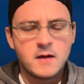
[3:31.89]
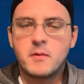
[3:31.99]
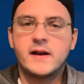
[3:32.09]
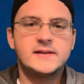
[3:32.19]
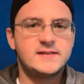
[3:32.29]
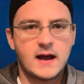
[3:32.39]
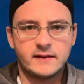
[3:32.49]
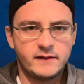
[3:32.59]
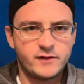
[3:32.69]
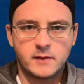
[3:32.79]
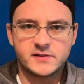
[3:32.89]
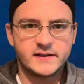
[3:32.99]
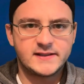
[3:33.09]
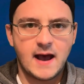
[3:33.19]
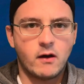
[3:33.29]
but has not lived up to
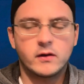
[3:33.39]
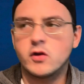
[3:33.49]
the talent.